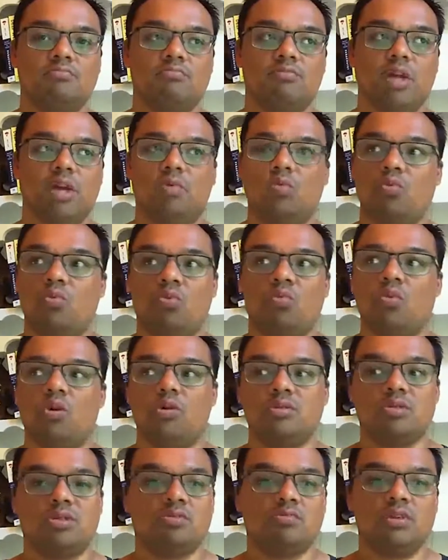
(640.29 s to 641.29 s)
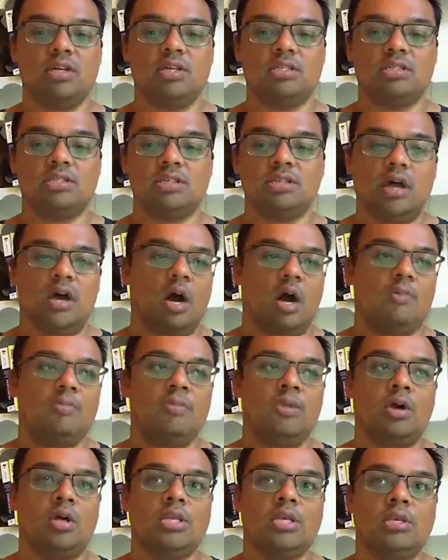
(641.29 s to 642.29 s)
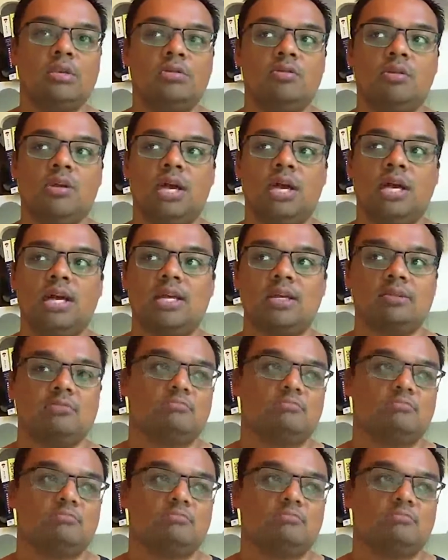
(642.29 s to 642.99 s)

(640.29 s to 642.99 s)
Like, what's the reason? I'm not in the UK.